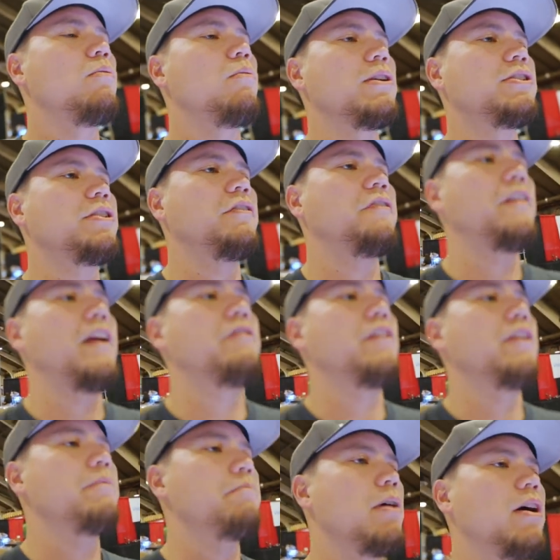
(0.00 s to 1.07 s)
What's your
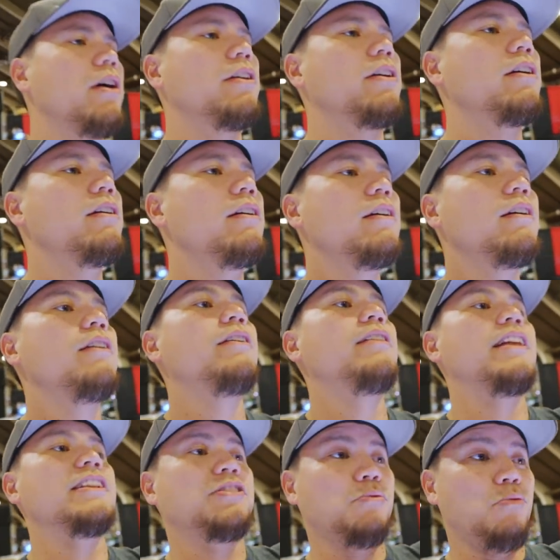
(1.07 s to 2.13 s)
favorite bug
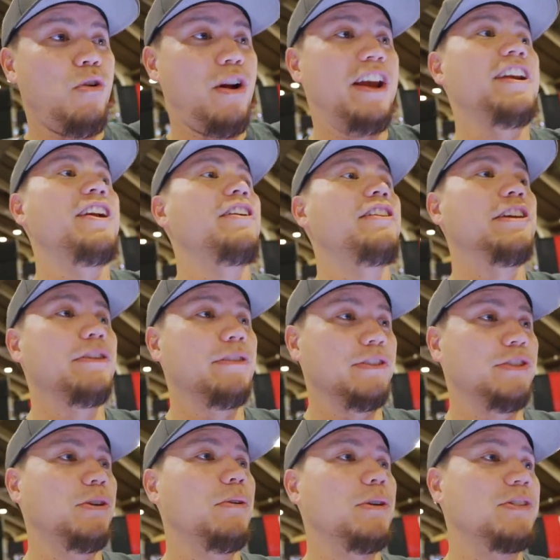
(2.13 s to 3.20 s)
that's right here that you can
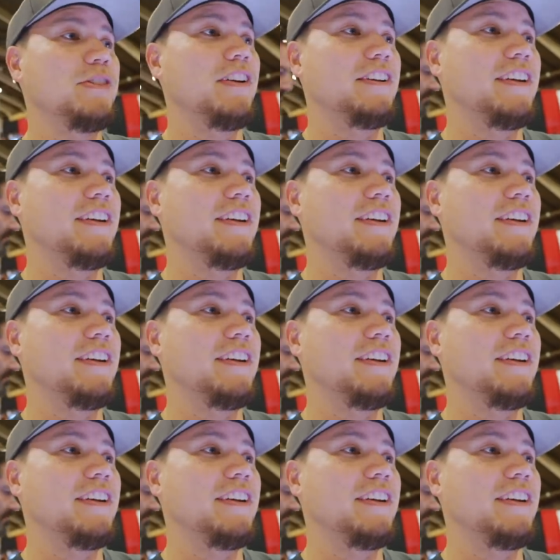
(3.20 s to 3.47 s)
show us on